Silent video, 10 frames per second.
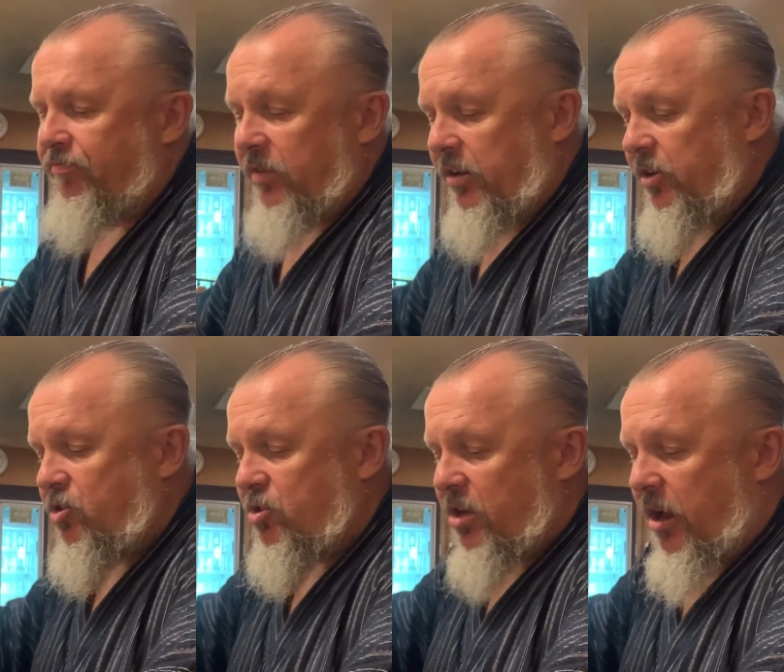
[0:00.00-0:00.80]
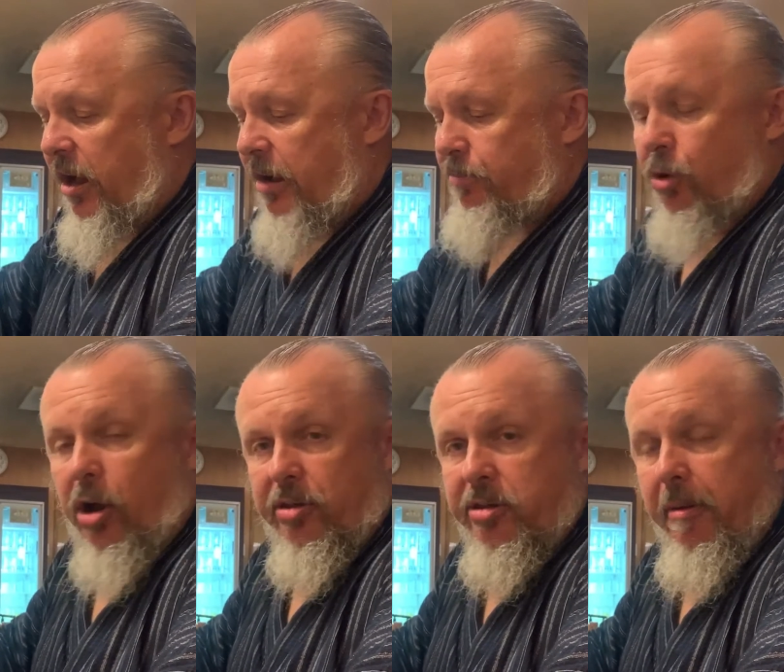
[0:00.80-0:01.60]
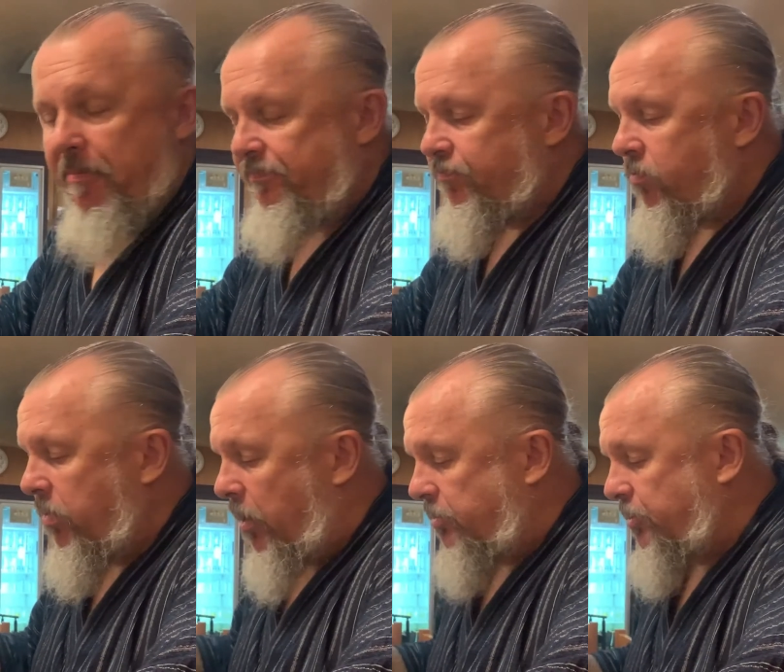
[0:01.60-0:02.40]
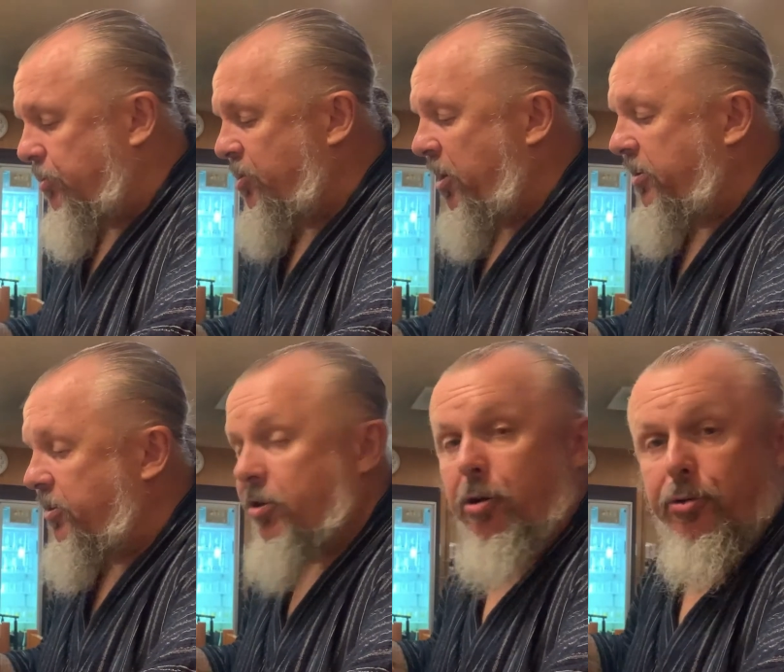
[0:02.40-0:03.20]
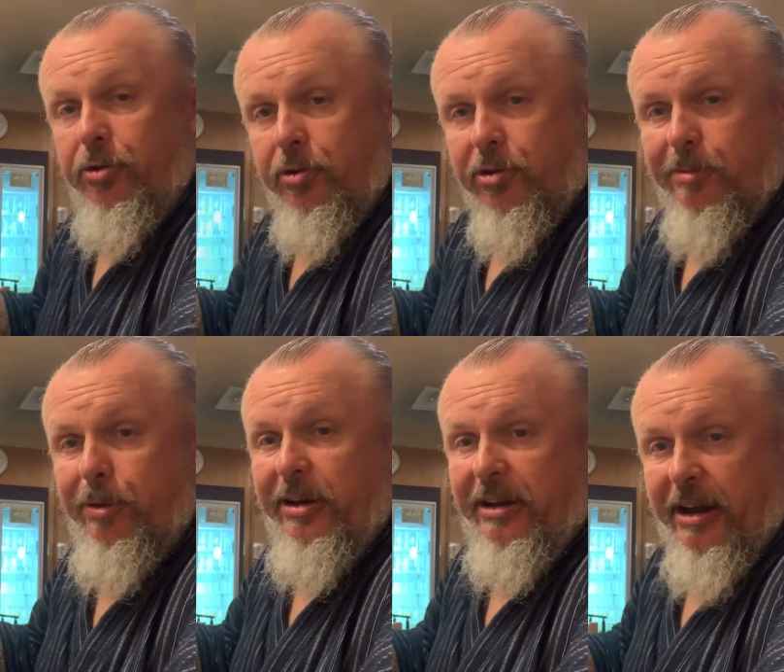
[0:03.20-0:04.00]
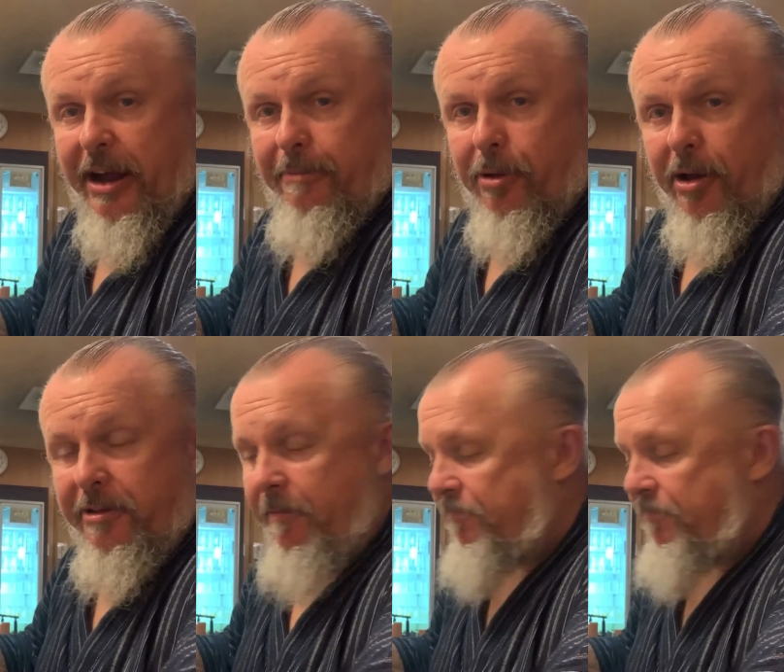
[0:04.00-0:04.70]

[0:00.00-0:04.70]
Now this is a hot broth. So we're taking the cold noodles and putting in the hot broth.